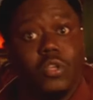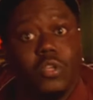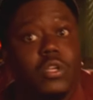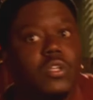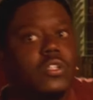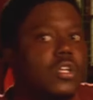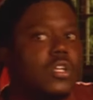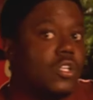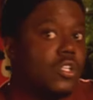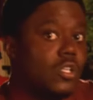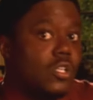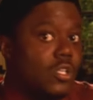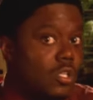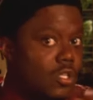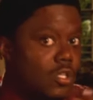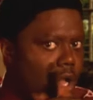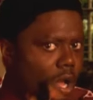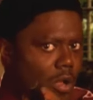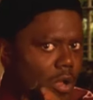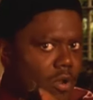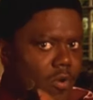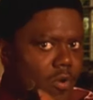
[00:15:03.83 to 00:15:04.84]
Look,
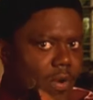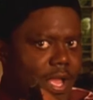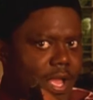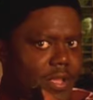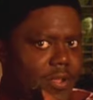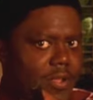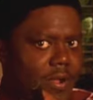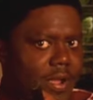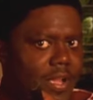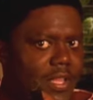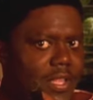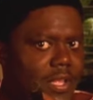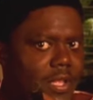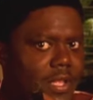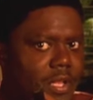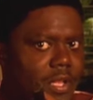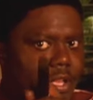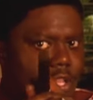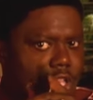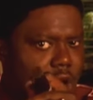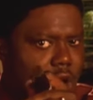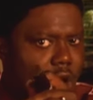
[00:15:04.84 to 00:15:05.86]
y'all know I ain't crazy.
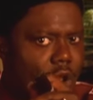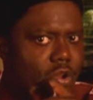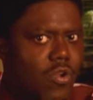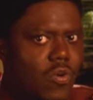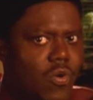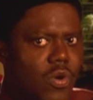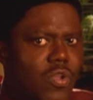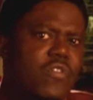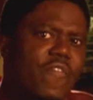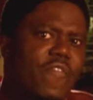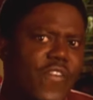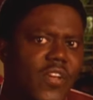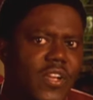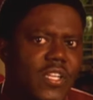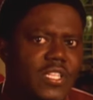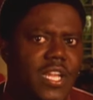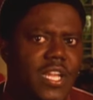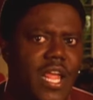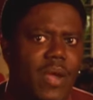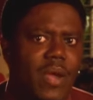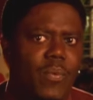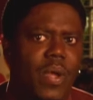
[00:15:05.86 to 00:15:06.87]
Y'all know it. You feel the
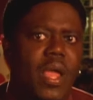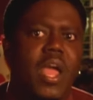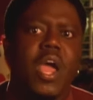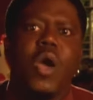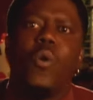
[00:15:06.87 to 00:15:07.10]
same way.